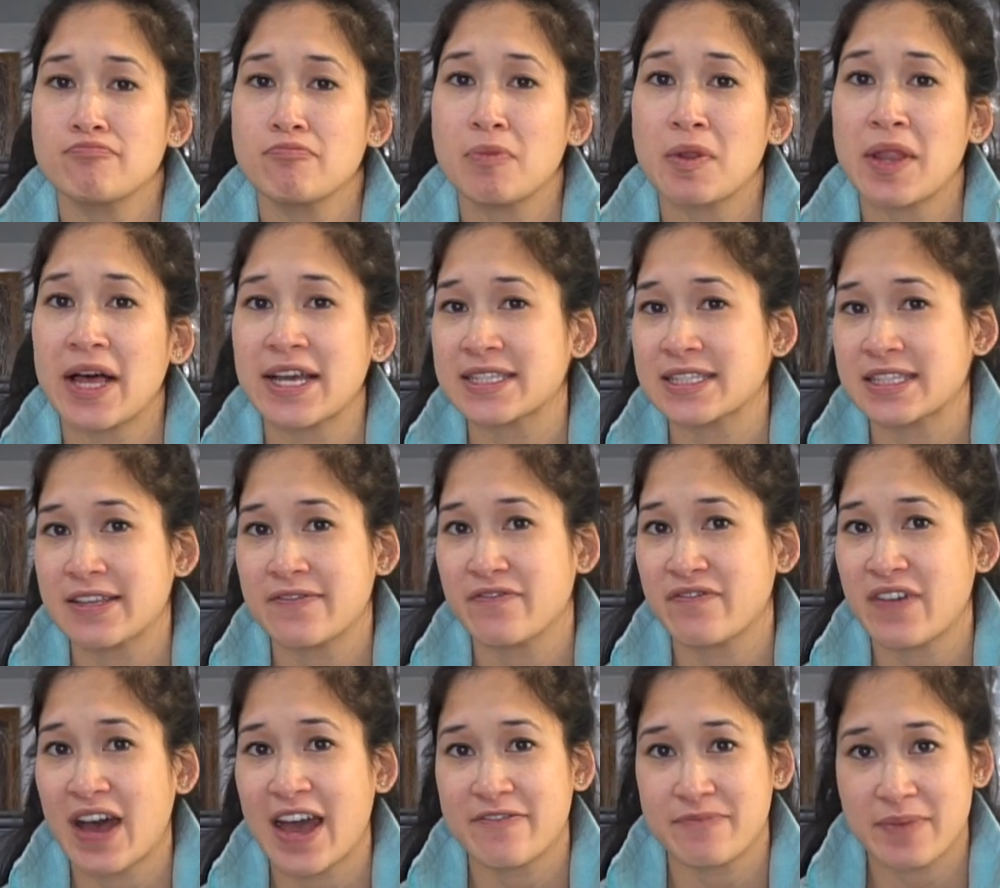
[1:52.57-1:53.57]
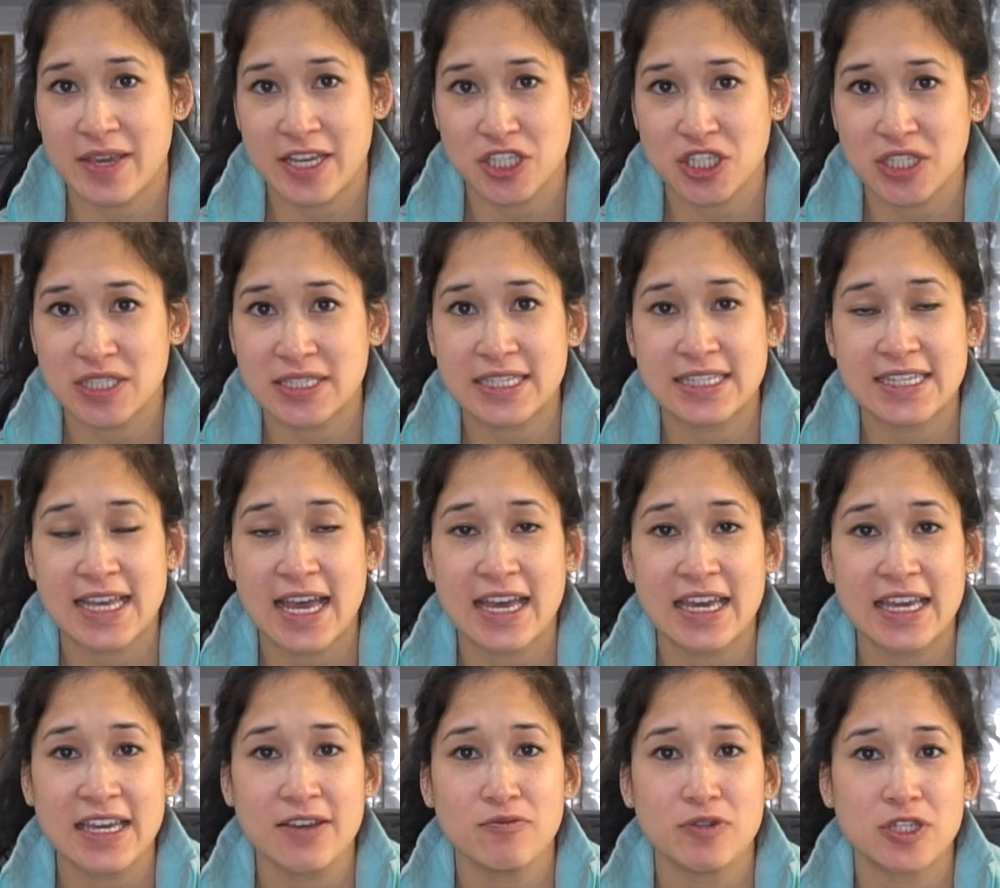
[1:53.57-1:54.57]
less than 5 patients a
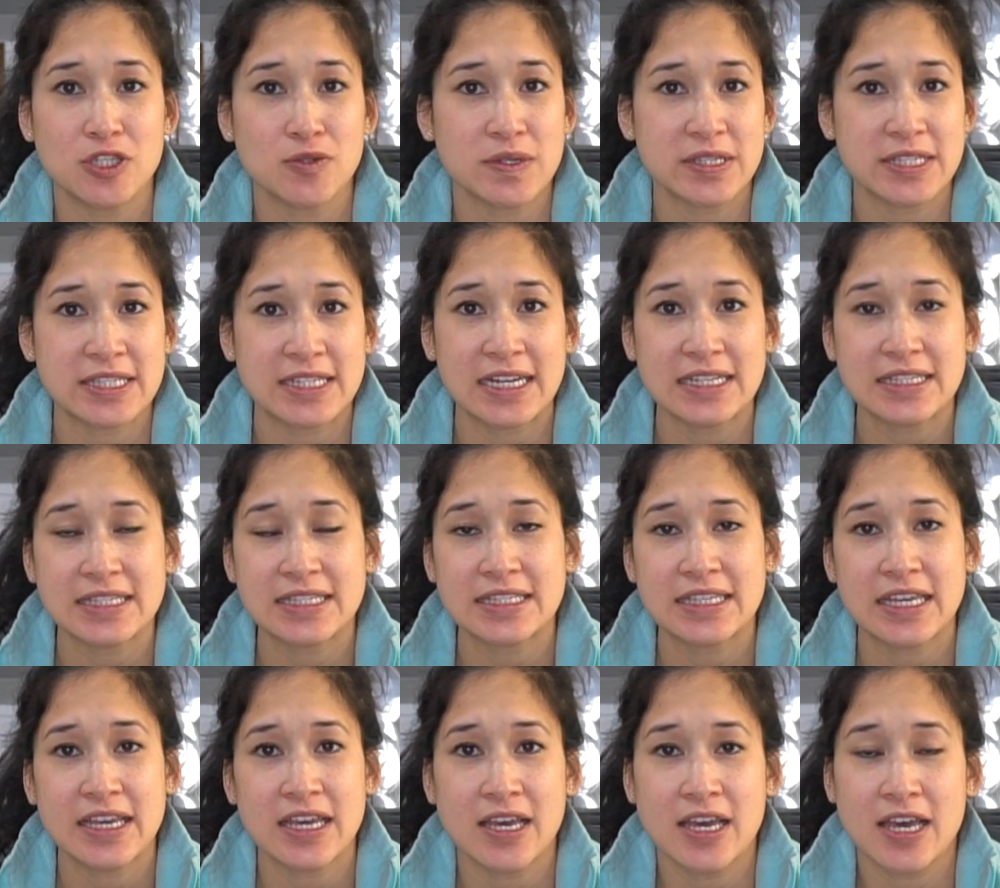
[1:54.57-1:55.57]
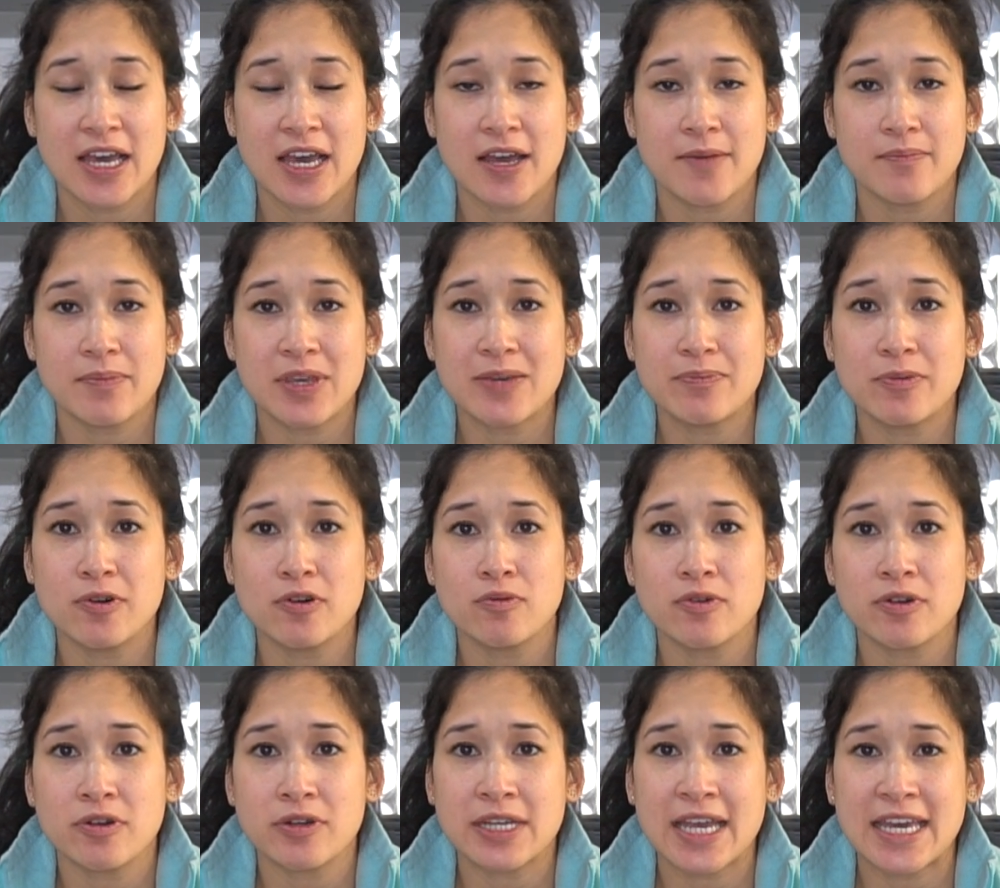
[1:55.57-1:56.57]
day, which was nuts. People
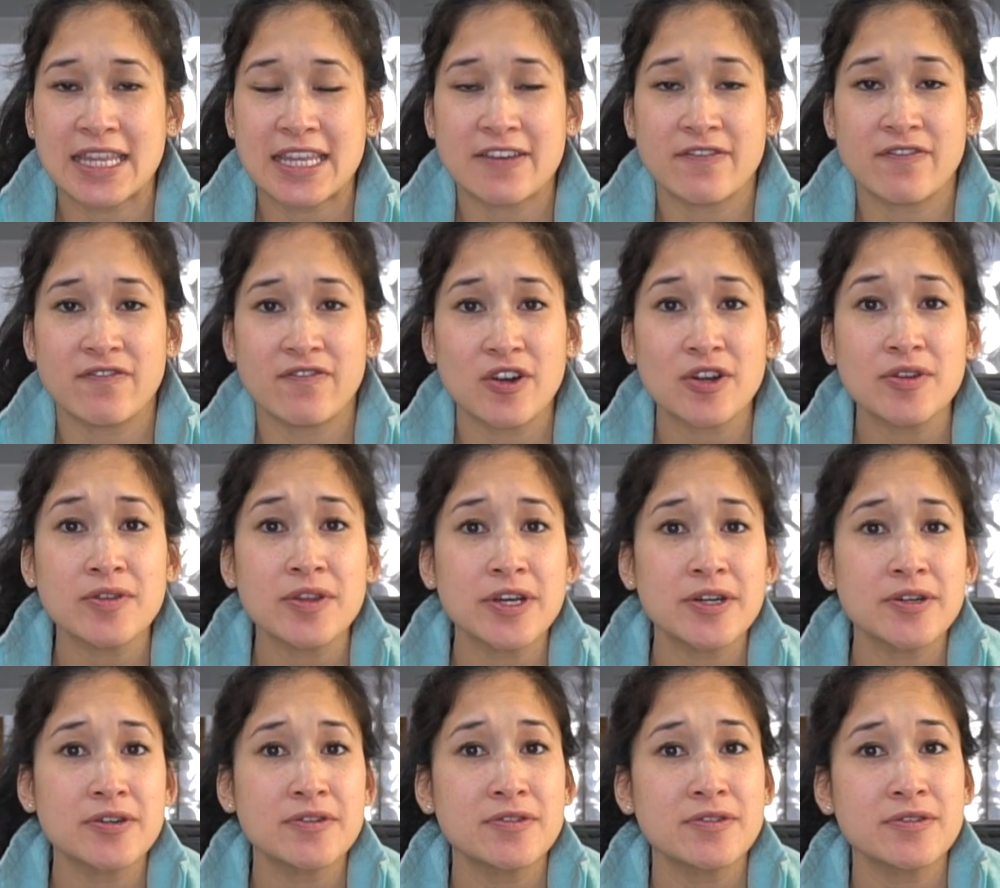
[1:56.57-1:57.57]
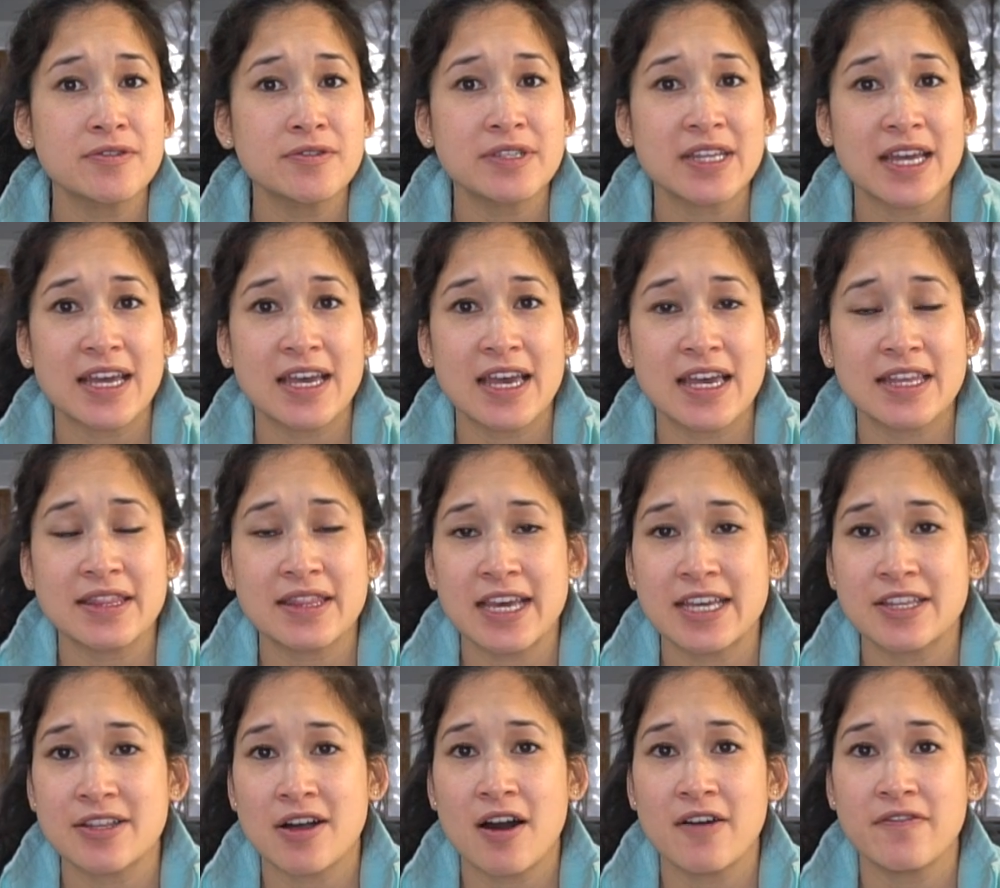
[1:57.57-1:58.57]
were getting furloughed and
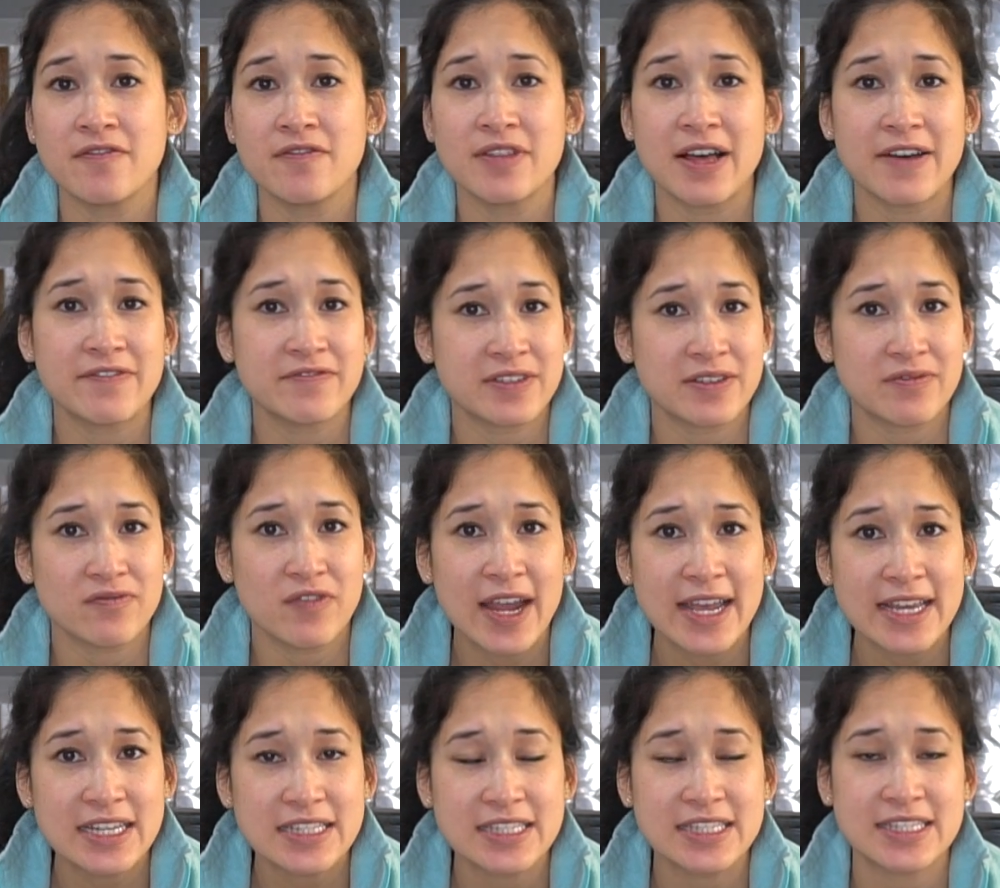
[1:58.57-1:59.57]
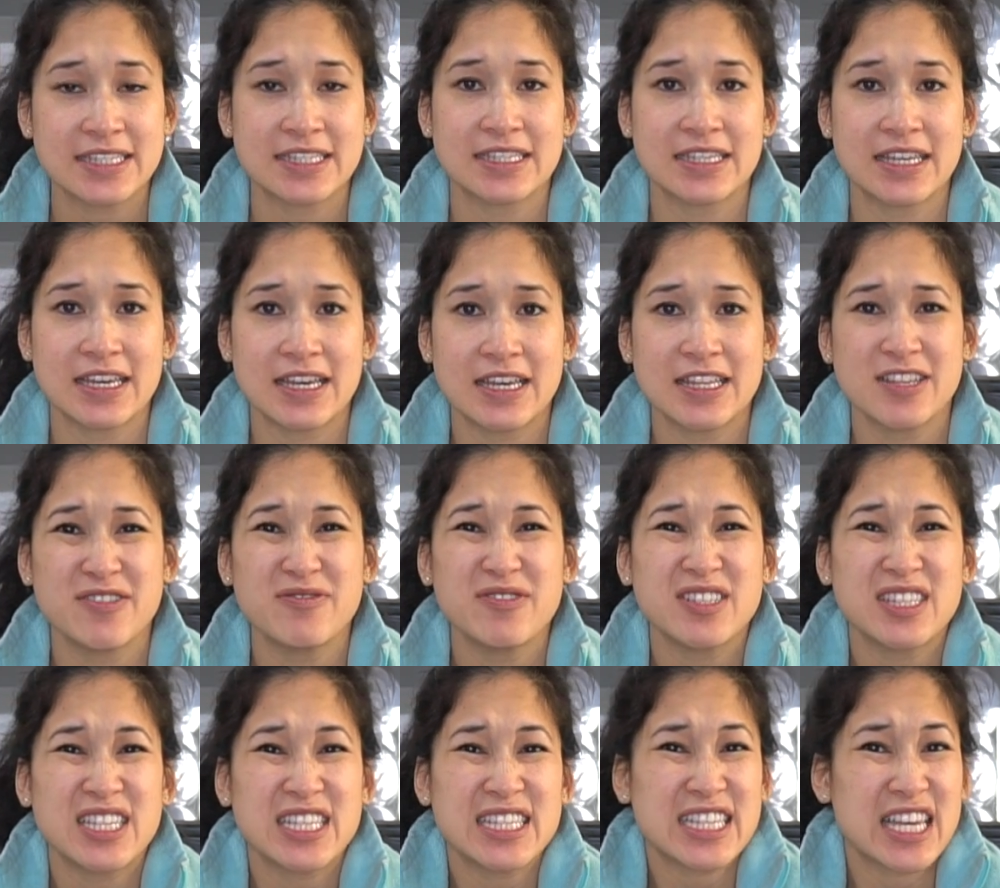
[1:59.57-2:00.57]
laid off left and right, and it
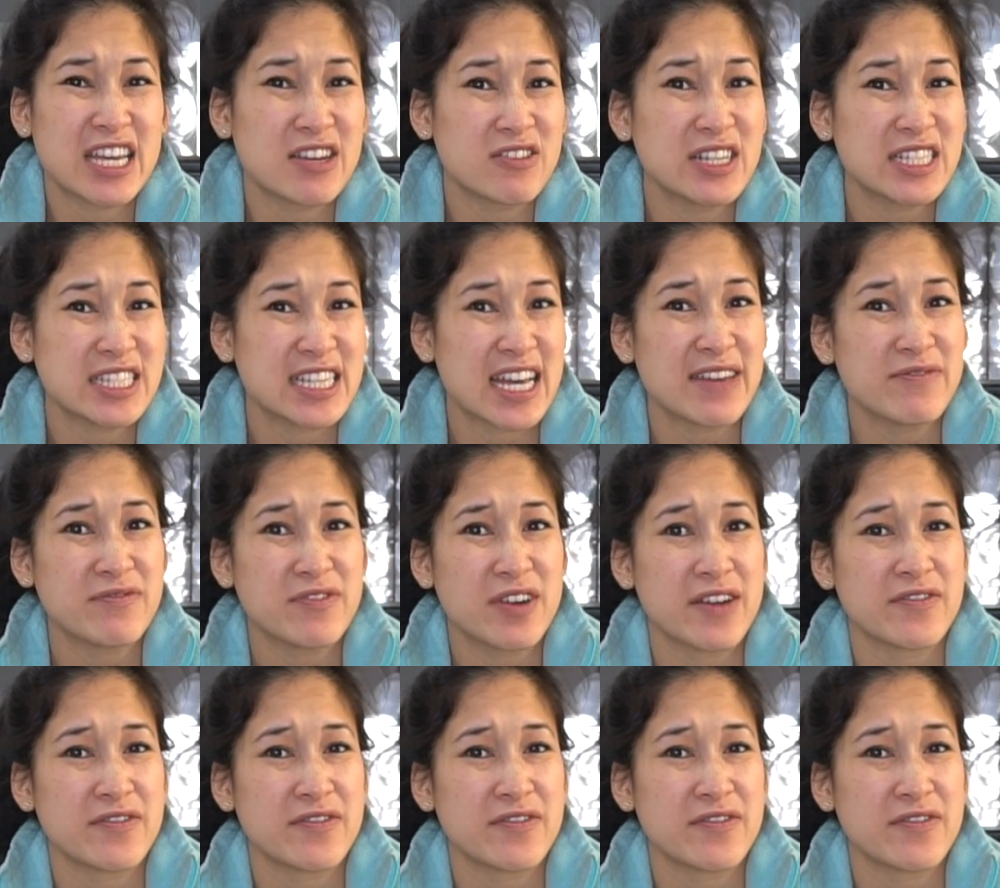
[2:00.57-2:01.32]
was a scary time for